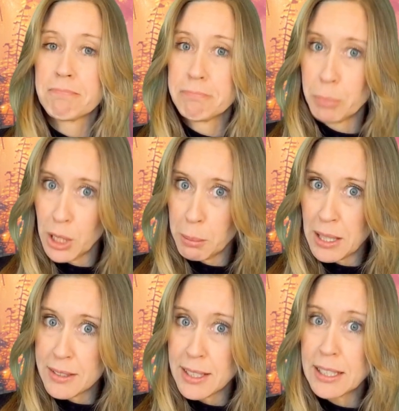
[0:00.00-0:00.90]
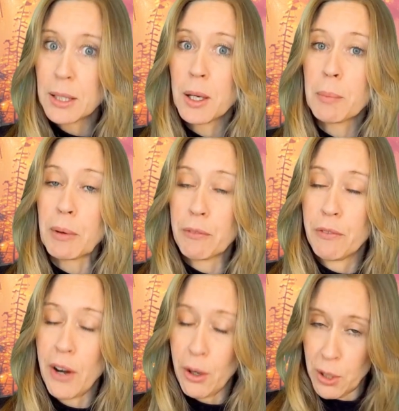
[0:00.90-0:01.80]
Pretty basic, but
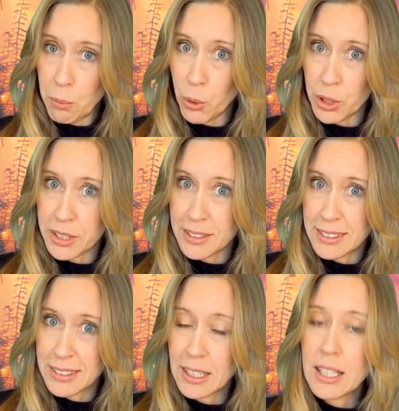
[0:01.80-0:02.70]
very important.